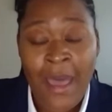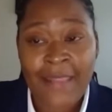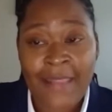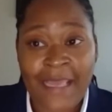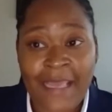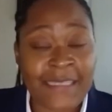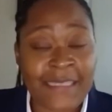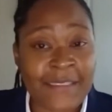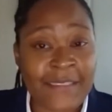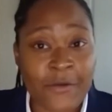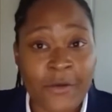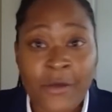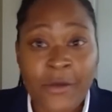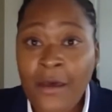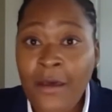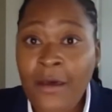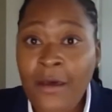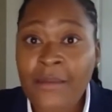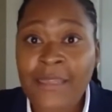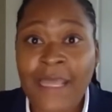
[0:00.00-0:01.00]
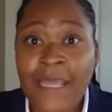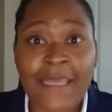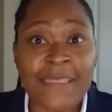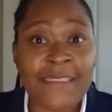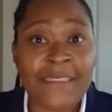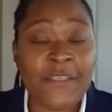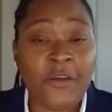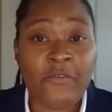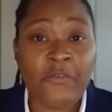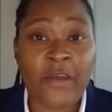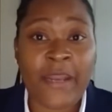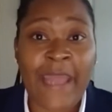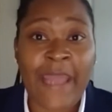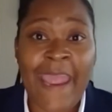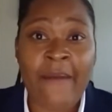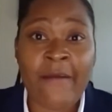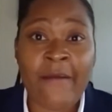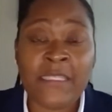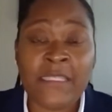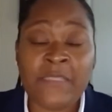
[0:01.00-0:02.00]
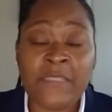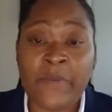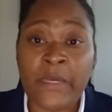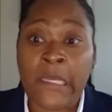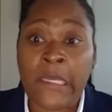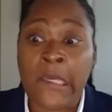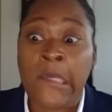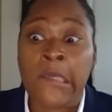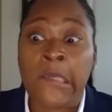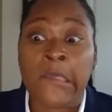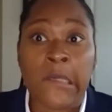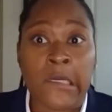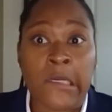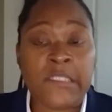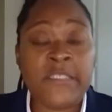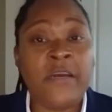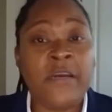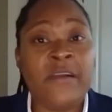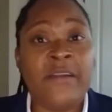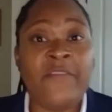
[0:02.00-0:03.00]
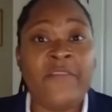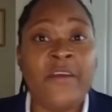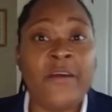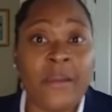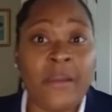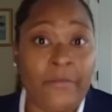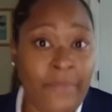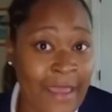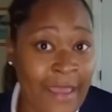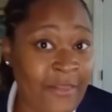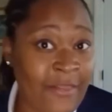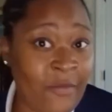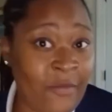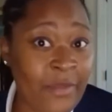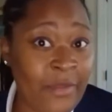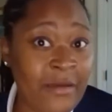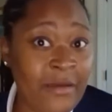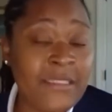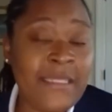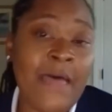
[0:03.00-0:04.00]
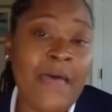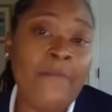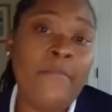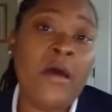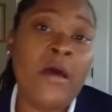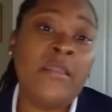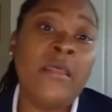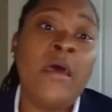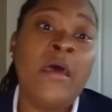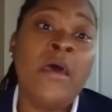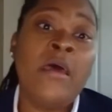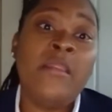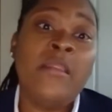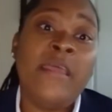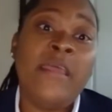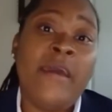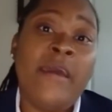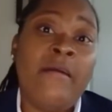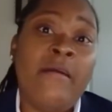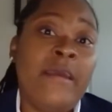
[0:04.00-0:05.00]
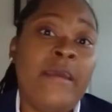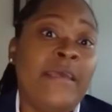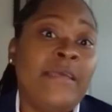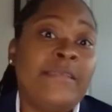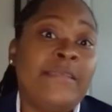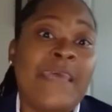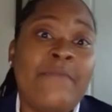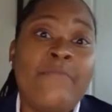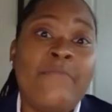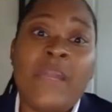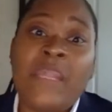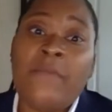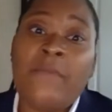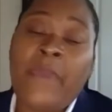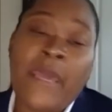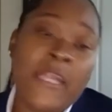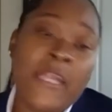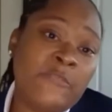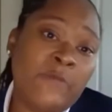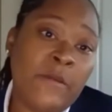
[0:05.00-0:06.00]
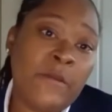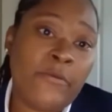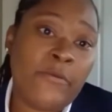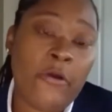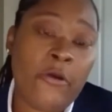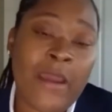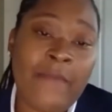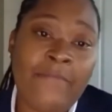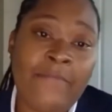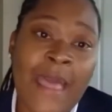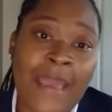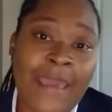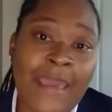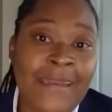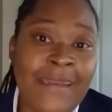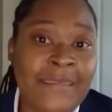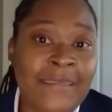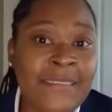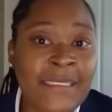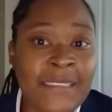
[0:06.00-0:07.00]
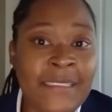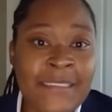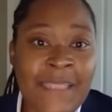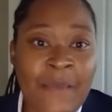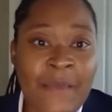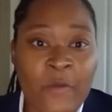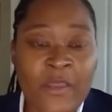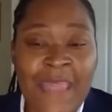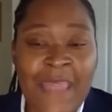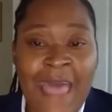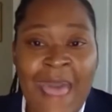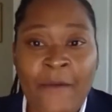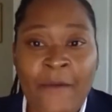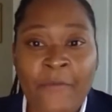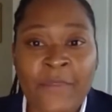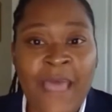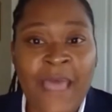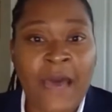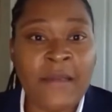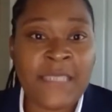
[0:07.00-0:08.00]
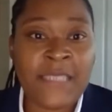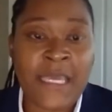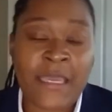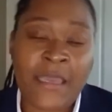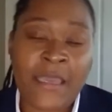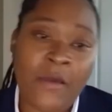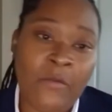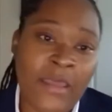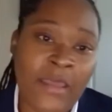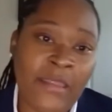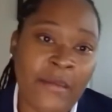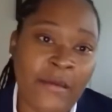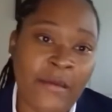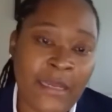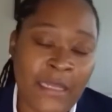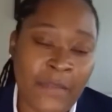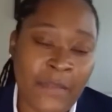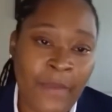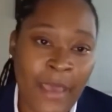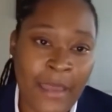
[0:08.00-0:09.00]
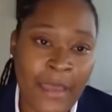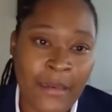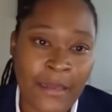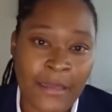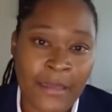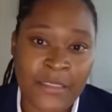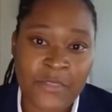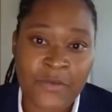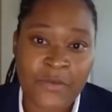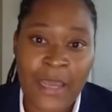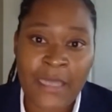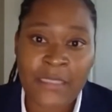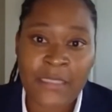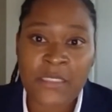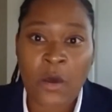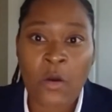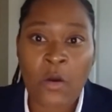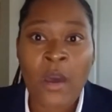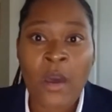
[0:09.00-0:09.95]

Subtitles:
they can still cook, they can still run errands, but you're uncertain if they're going to pay their bills that month. There is a money management program that can assist them with that without taking away their independence, right? So